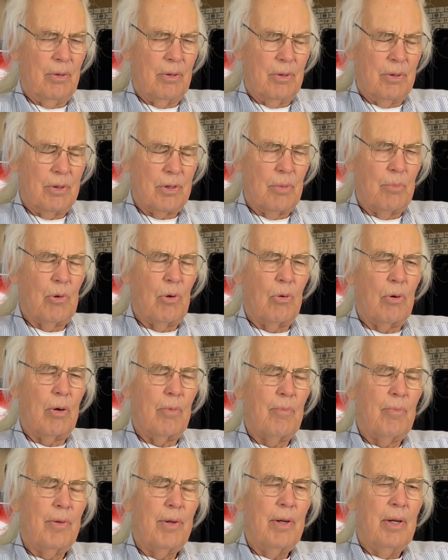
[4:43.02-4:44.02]
some more.
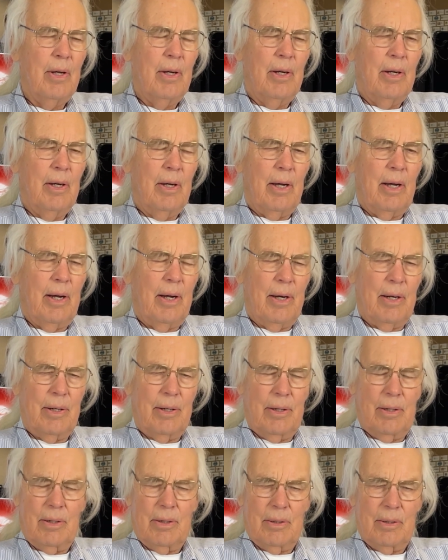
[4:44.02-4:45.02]

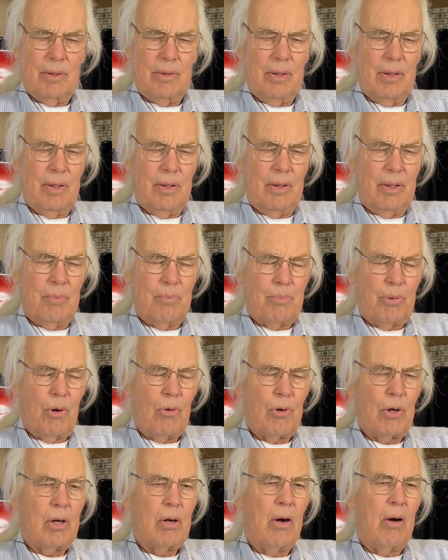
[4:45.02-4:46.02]
And the
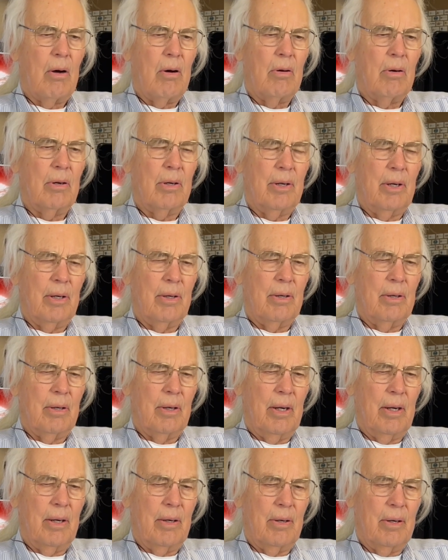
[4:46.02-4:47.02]
protocol in
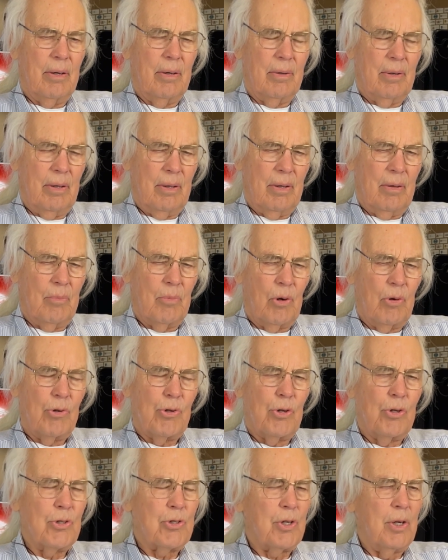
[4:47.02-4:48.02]

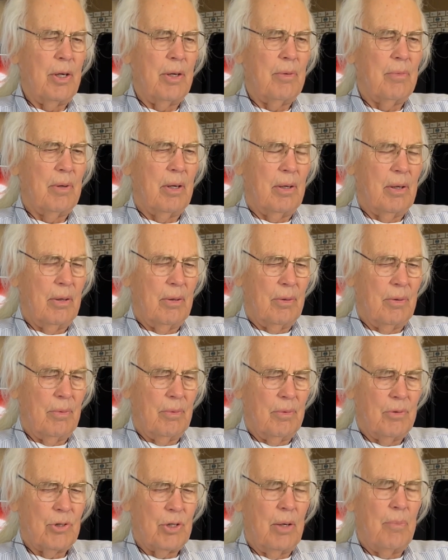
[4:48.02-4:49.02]
emergency
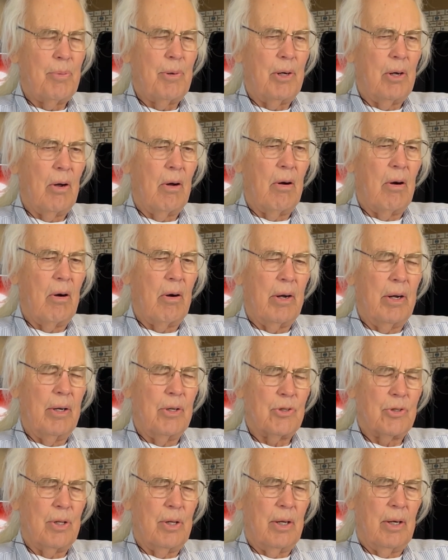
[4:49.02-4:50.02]
CPR
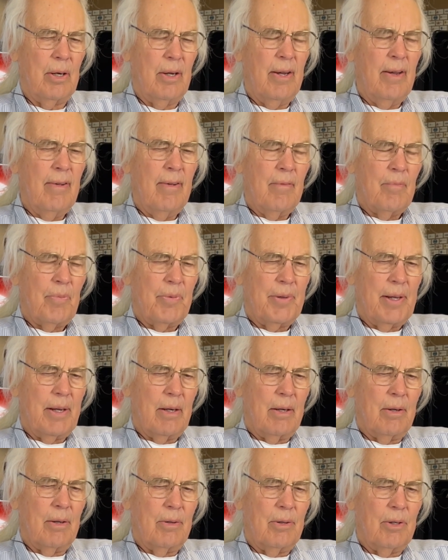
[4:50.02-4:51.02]
is that
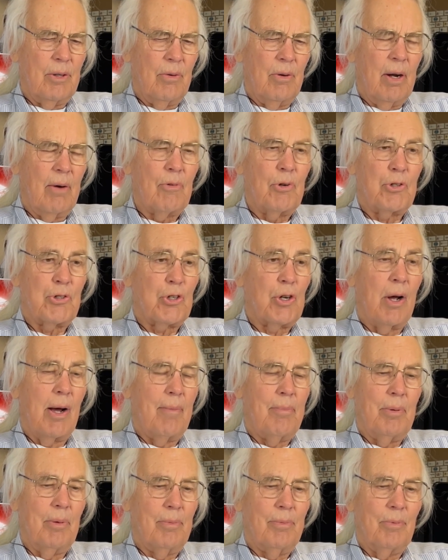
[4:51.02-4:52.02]
you never
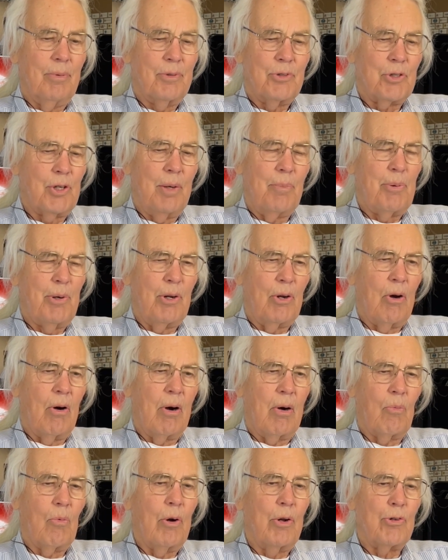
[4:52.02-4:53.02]
stop
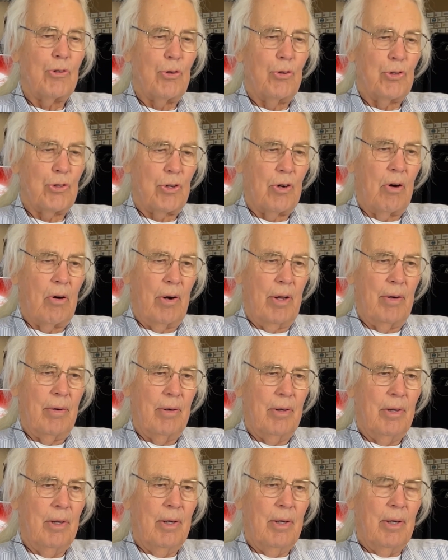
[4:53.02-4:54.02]
CPR once you start it
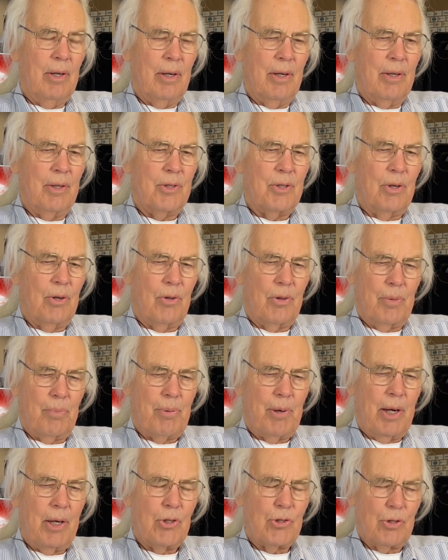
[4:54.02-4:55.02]
until the
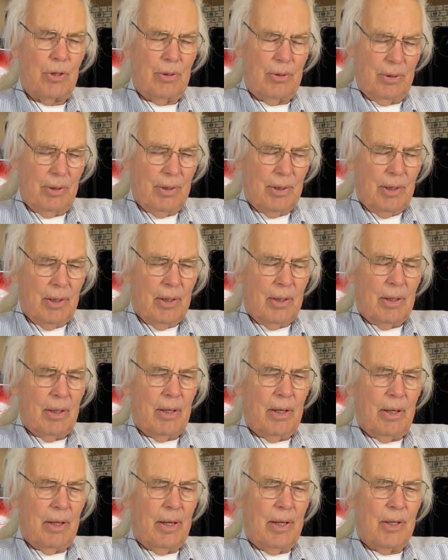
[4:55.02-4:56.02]
patient
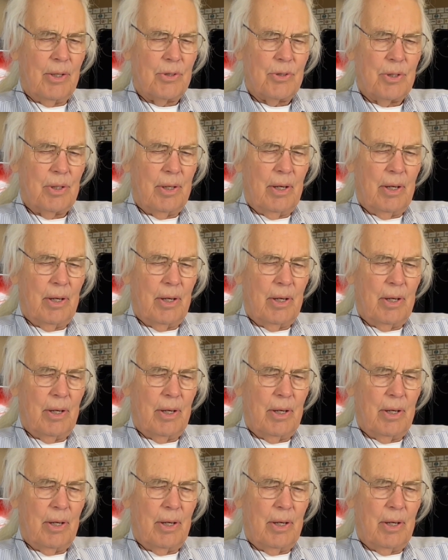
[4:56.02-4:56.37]
is